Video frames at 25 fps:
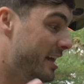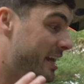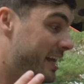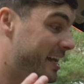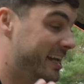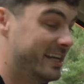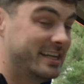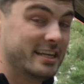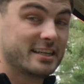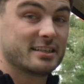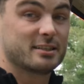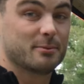
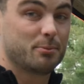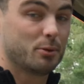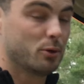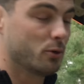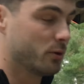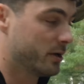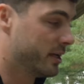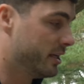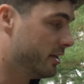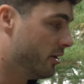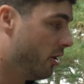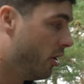It is a
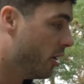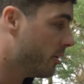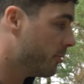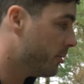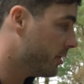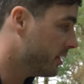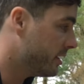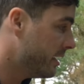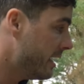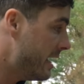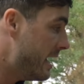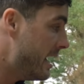plug-in
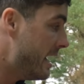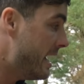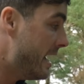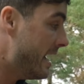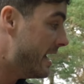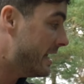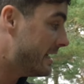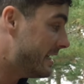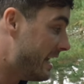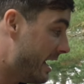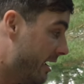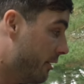hybrid.
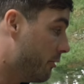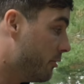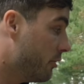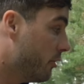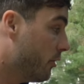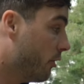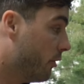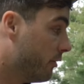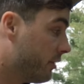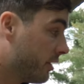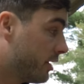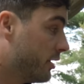Now,
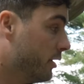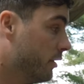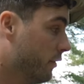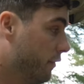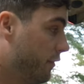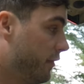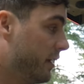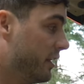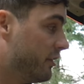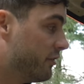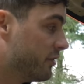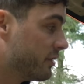other cool
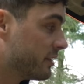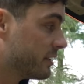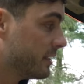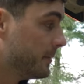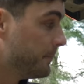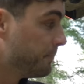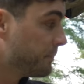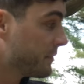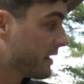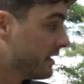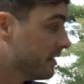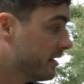features,
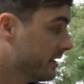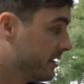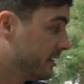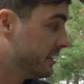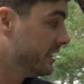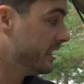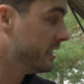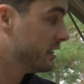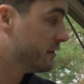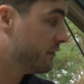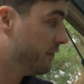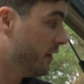the
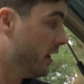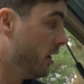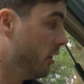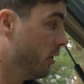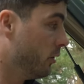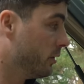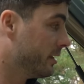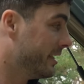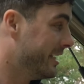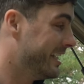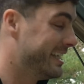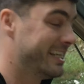seats
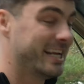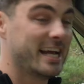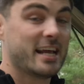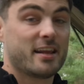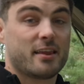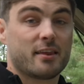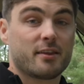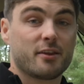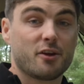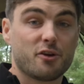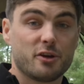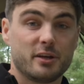fold in a
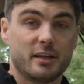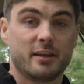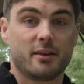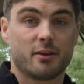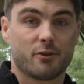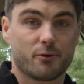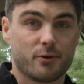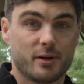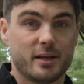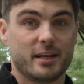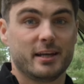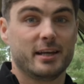
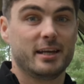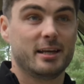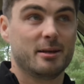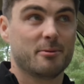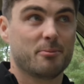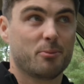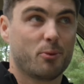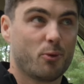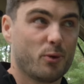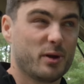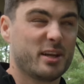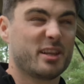
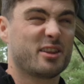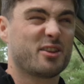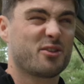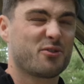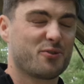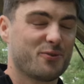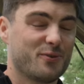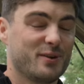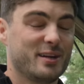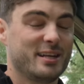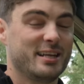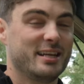
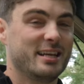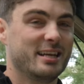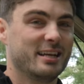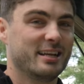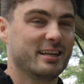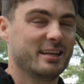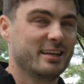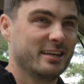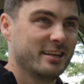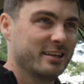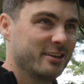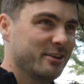33.3
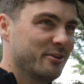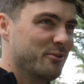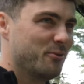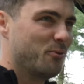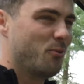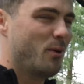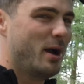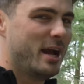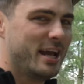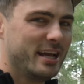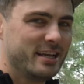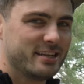
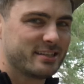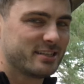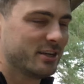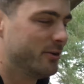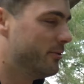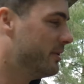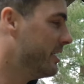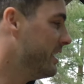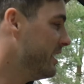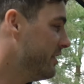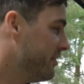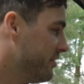way,
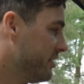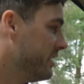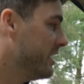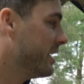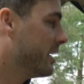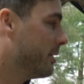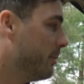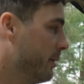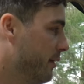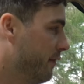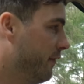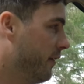so each seat
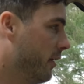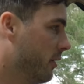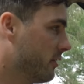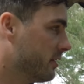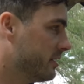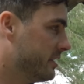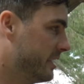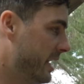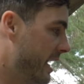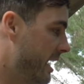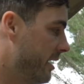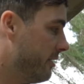can be
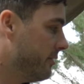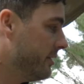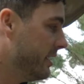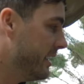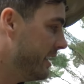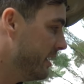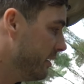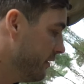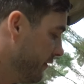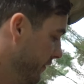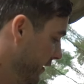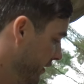folded down
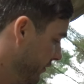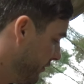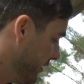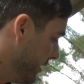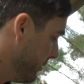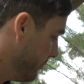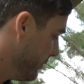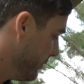individually,